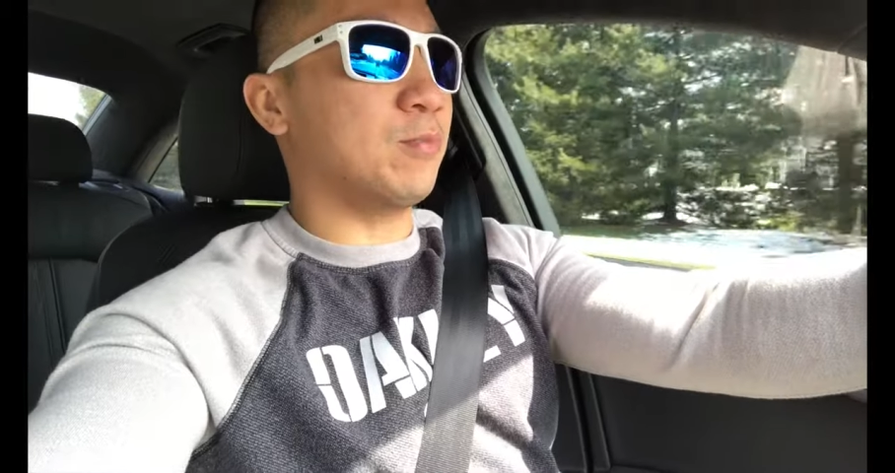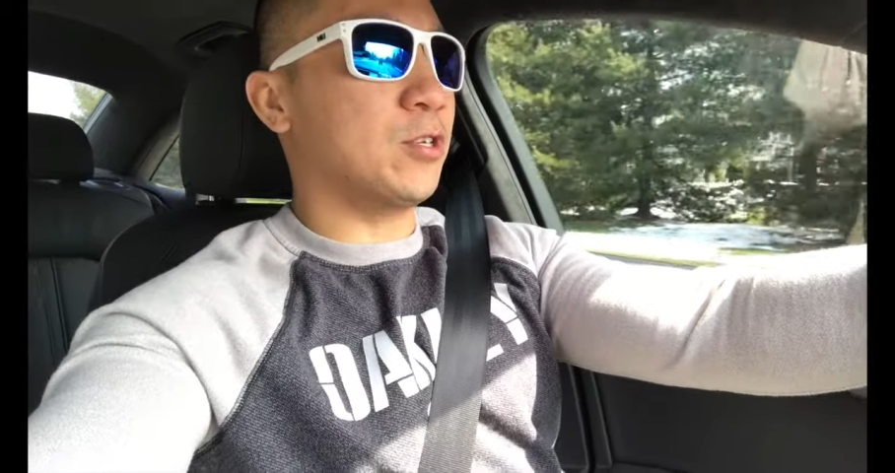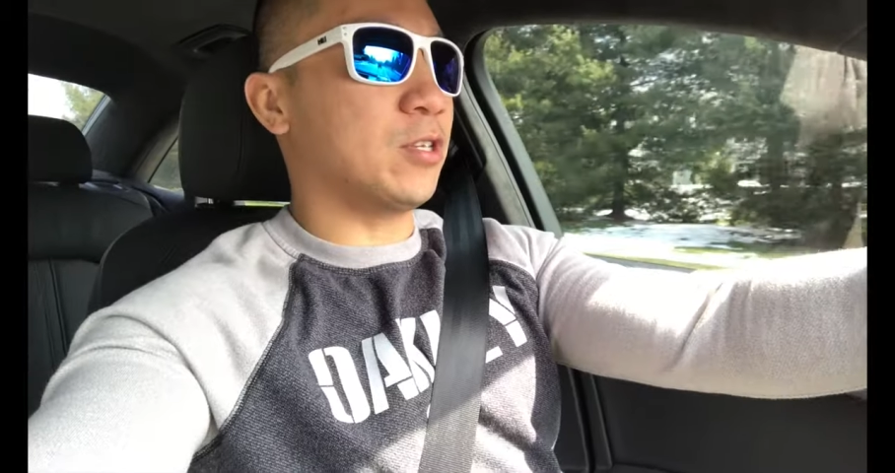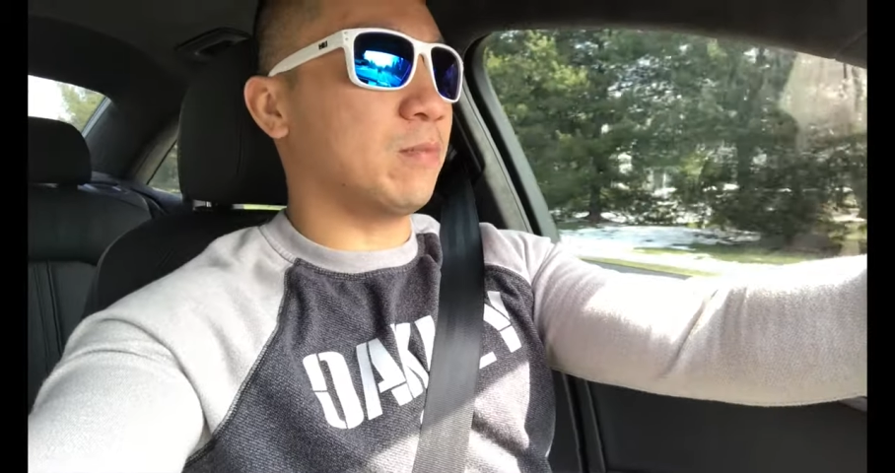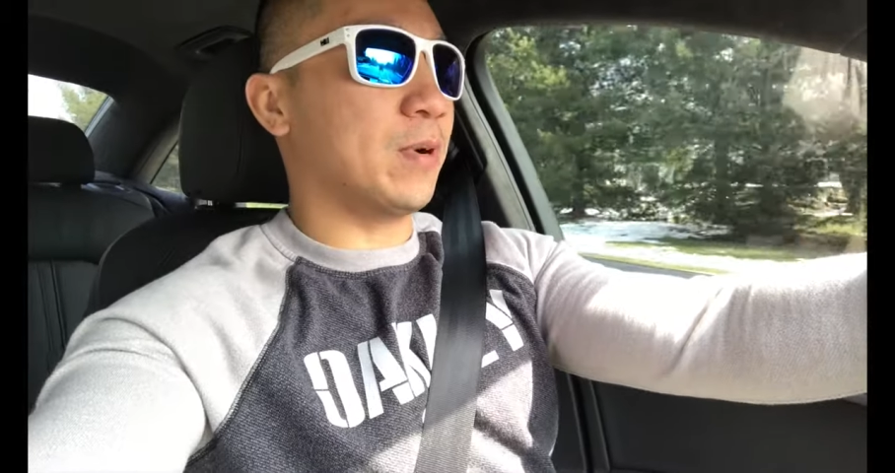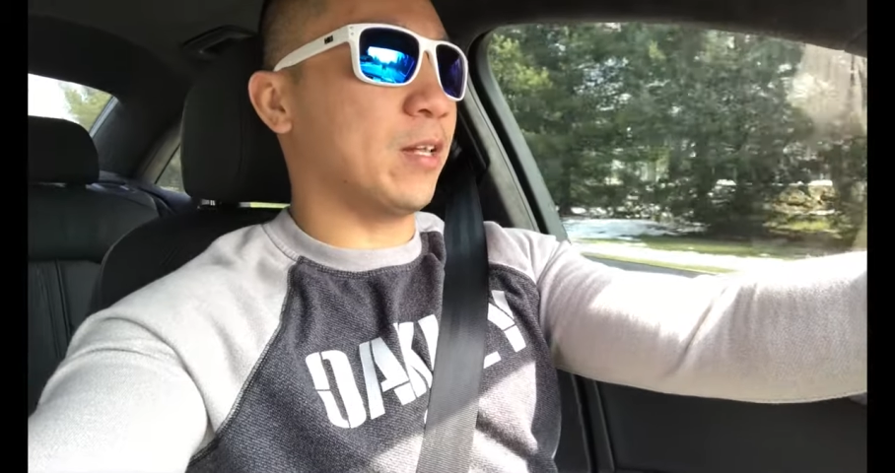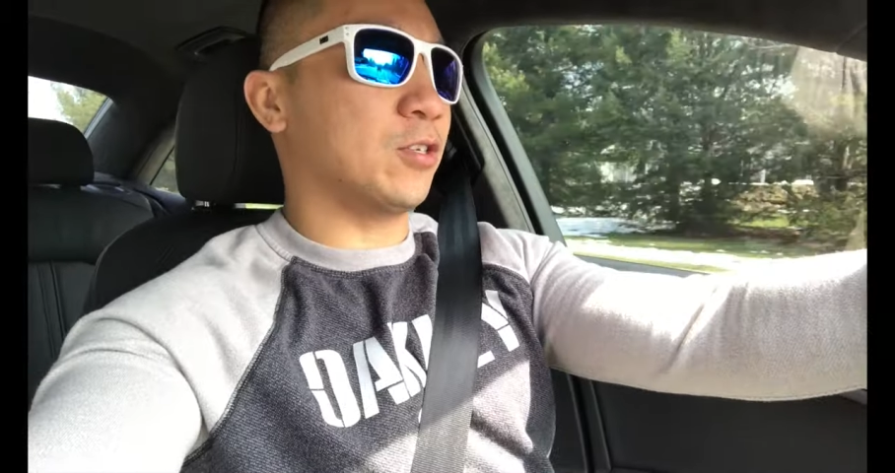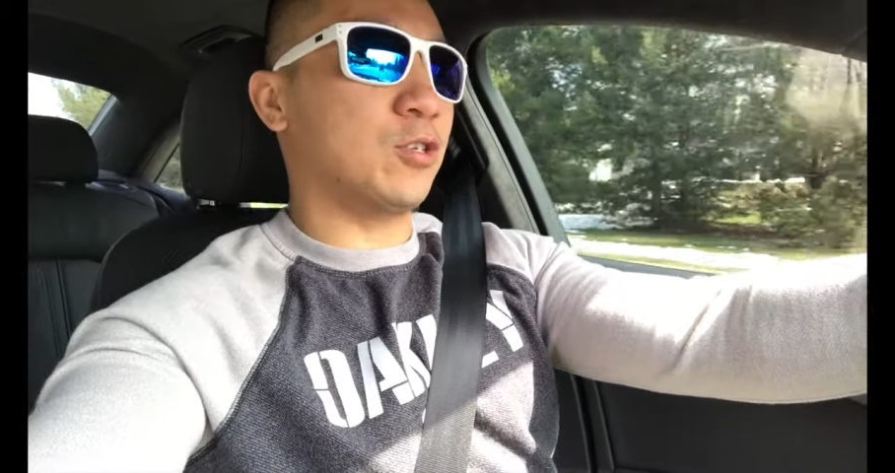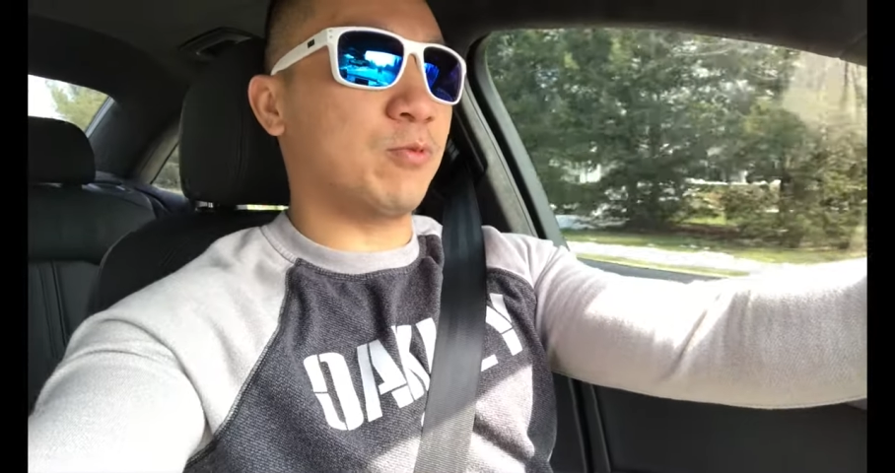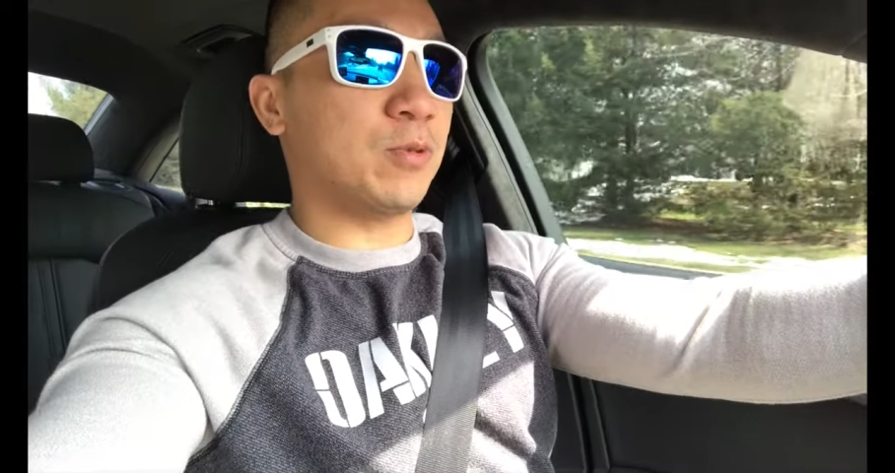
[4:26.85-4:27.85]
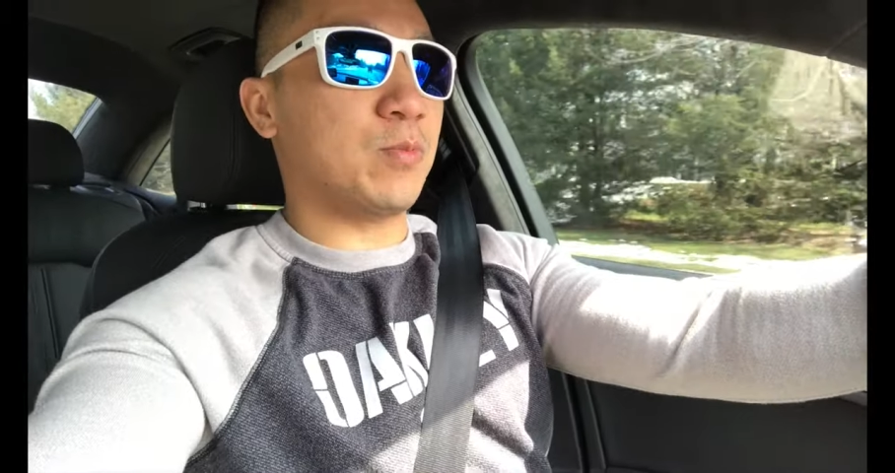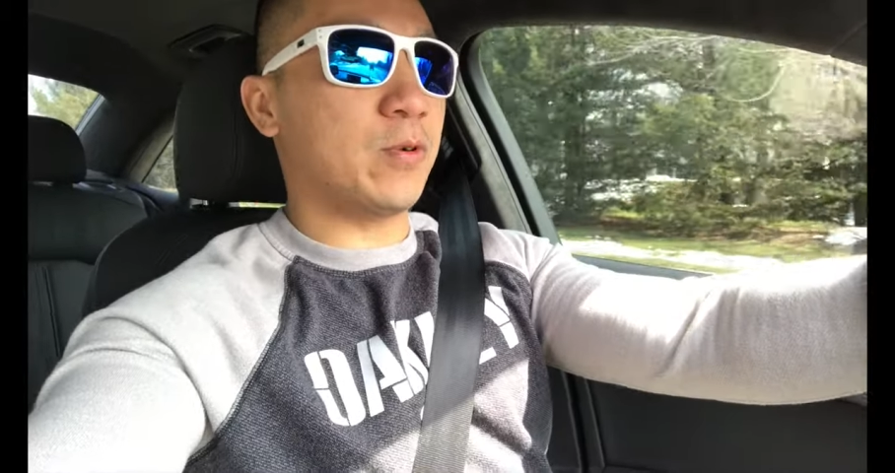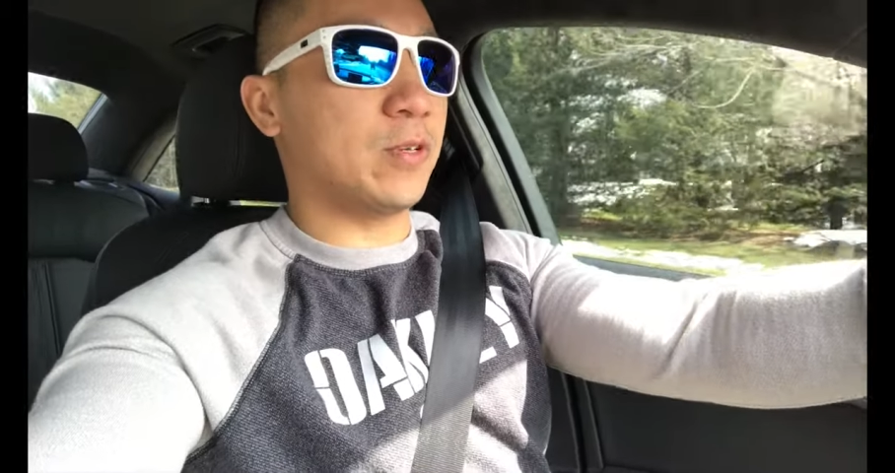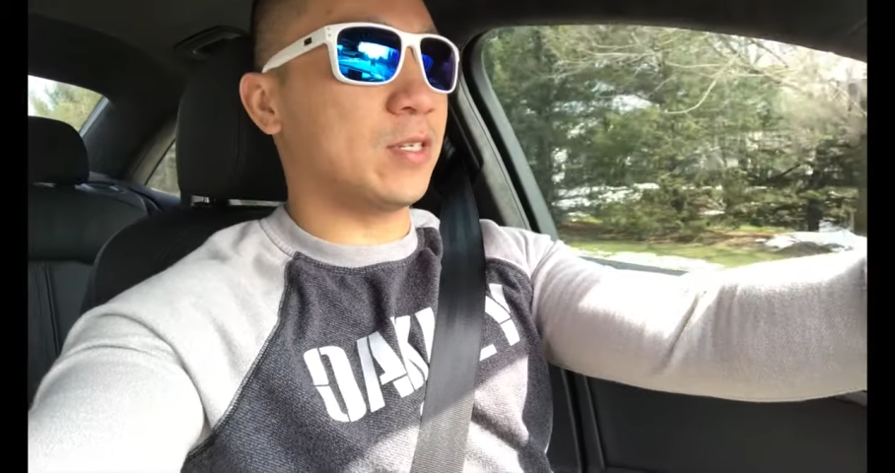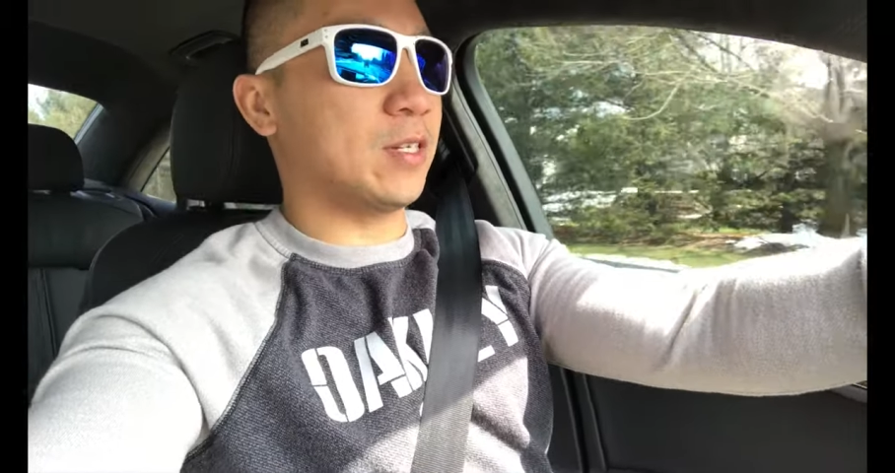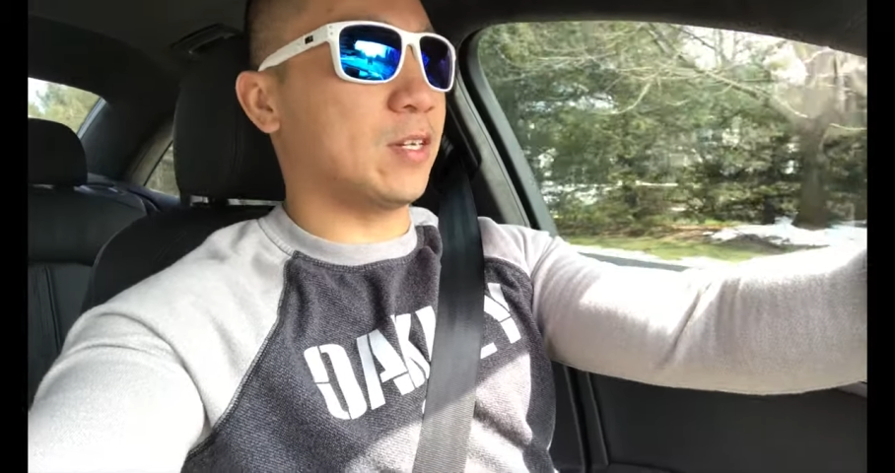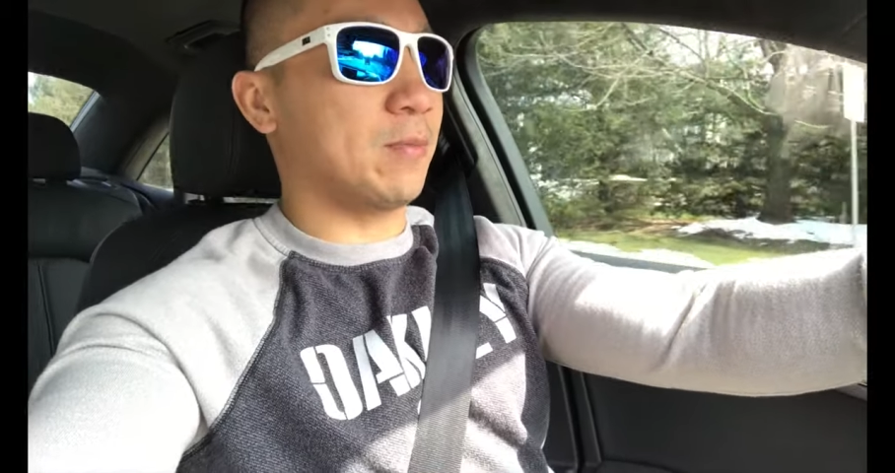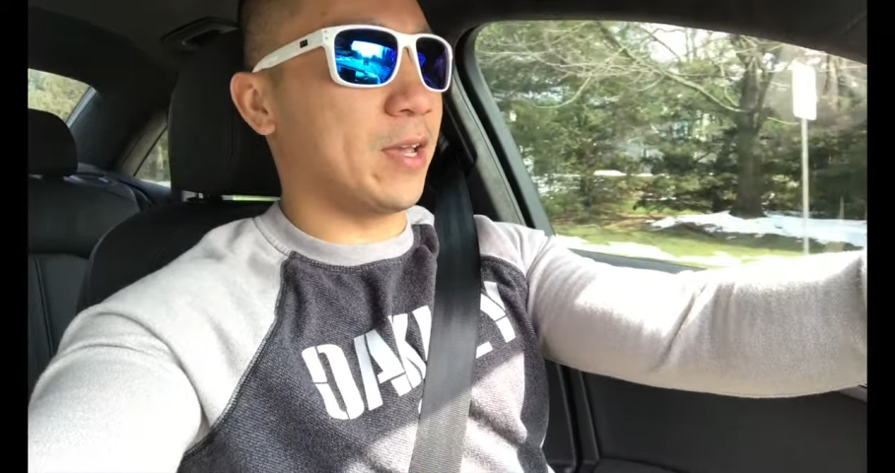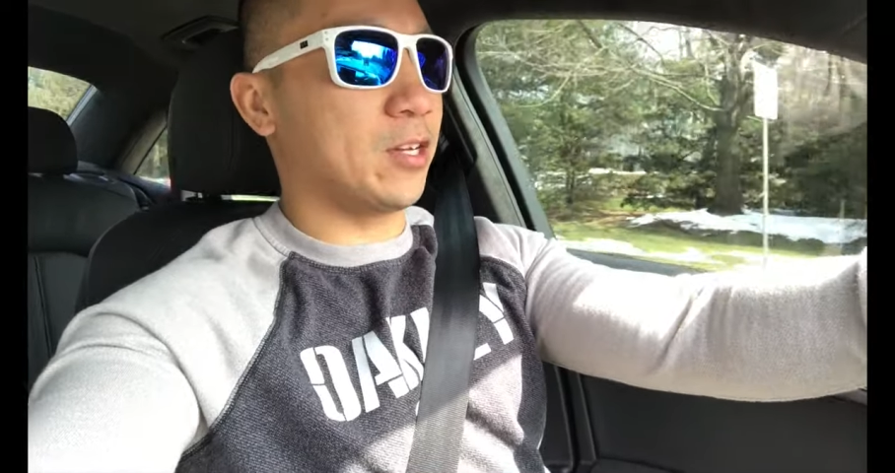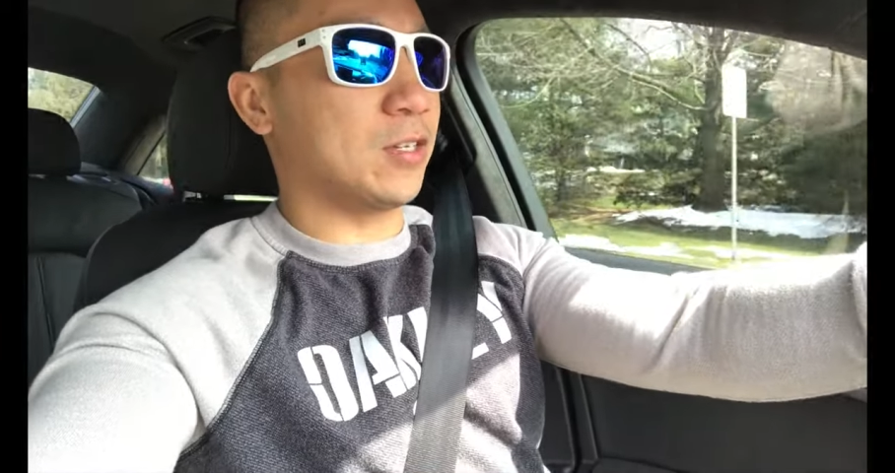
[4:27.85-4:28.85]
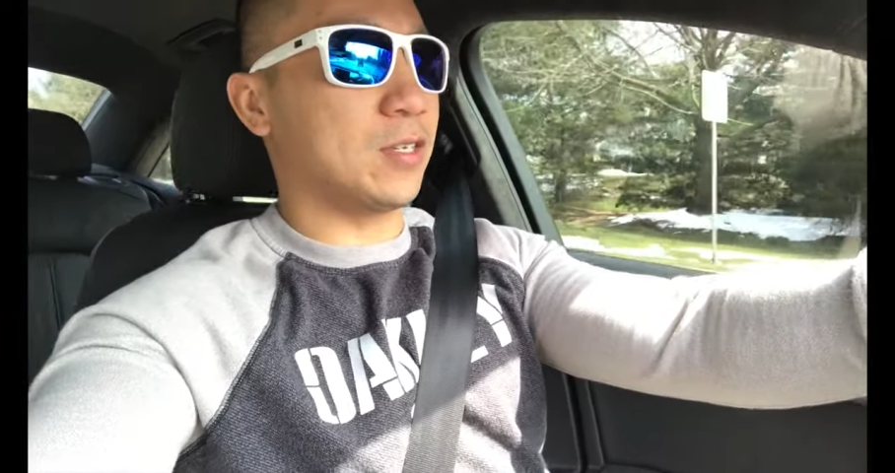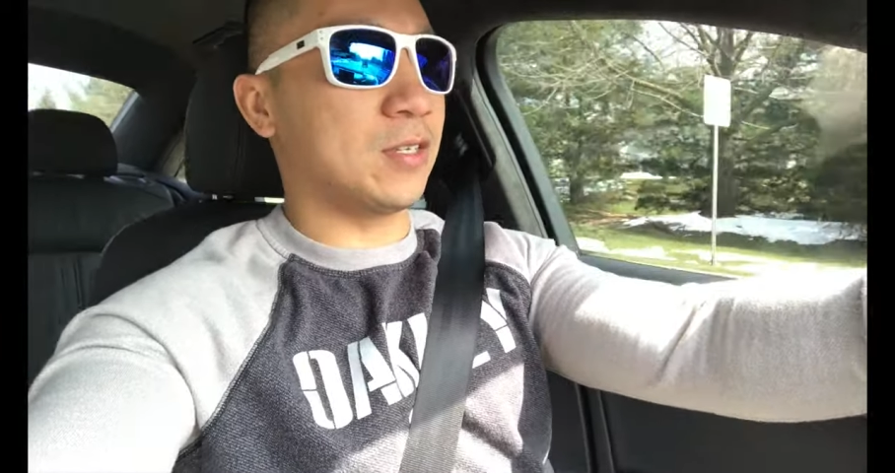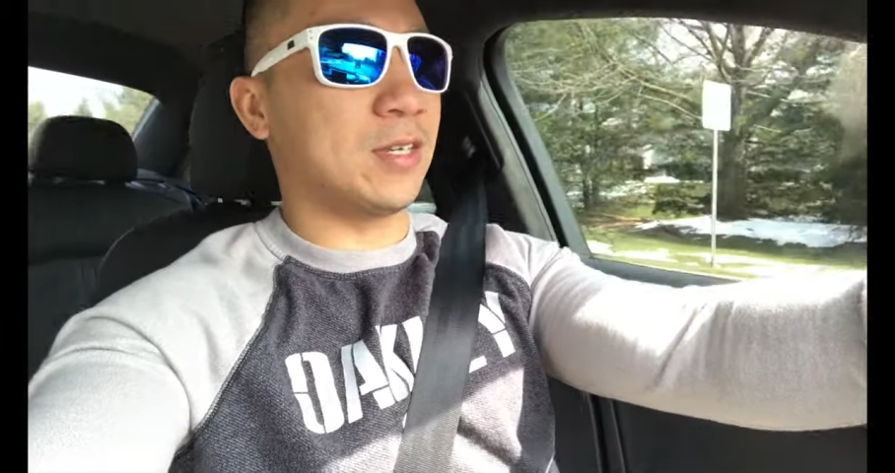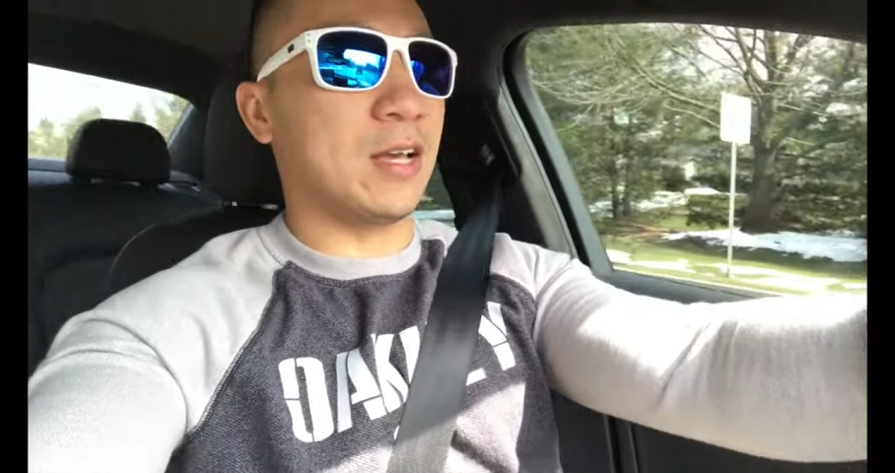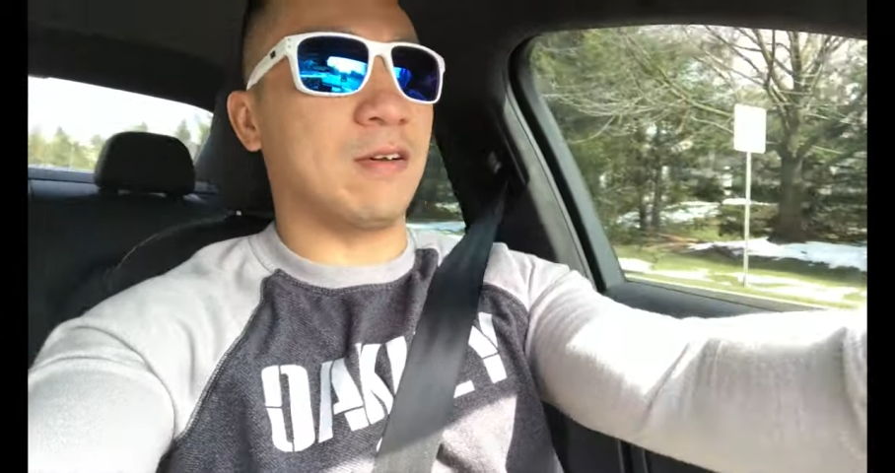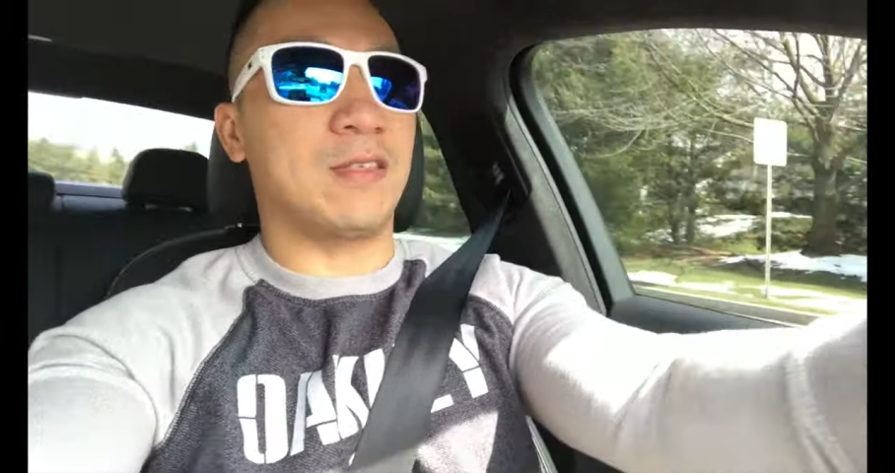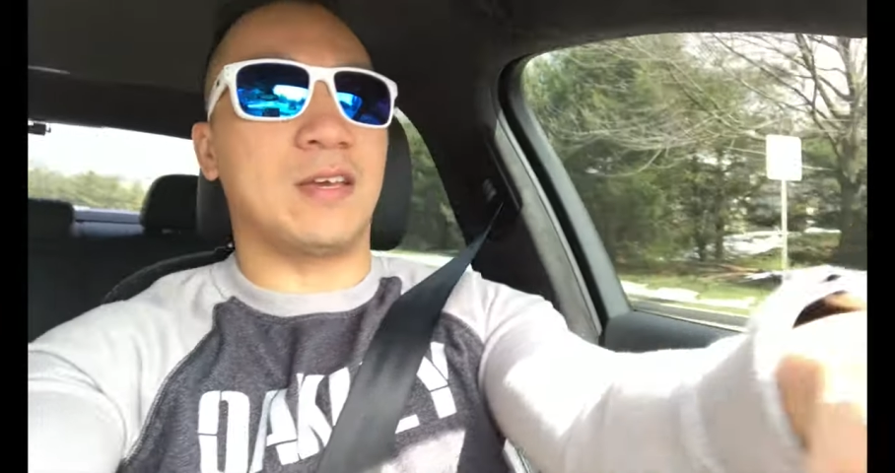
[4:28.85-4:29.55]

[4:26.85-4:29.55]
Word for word: Michelin Pilot Super Sports, and I'm anxious to see how